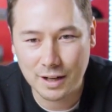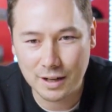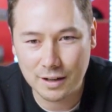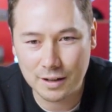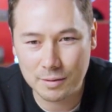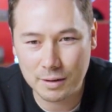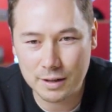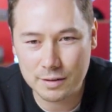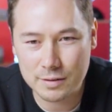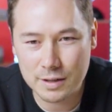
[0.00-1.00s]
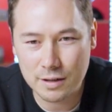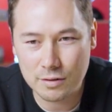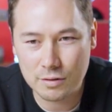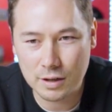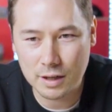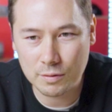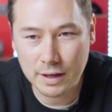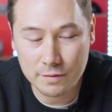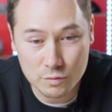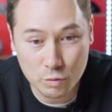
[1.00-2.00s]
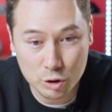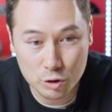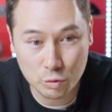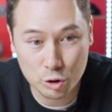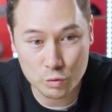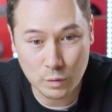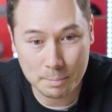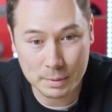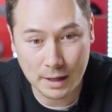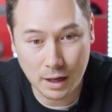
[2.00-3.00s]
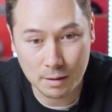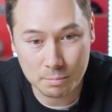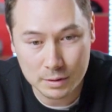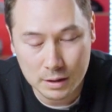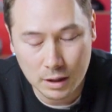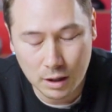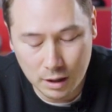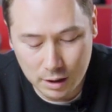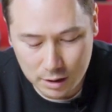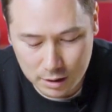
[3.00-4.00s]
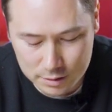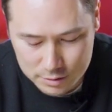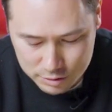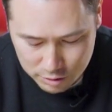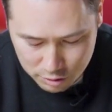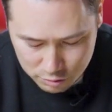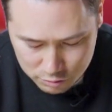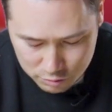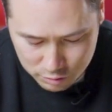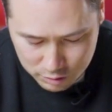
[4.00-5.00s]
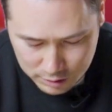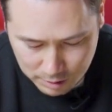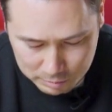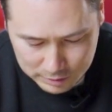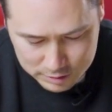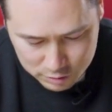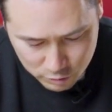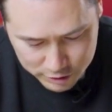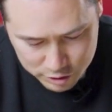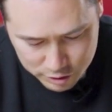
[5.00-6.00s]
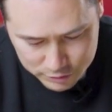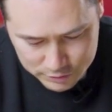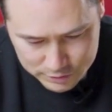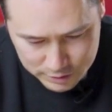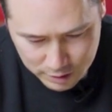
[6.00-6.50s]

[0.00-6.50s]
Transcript: Uh, now, uh, we have to work towards wrapping up. Uh, so a couple last questions.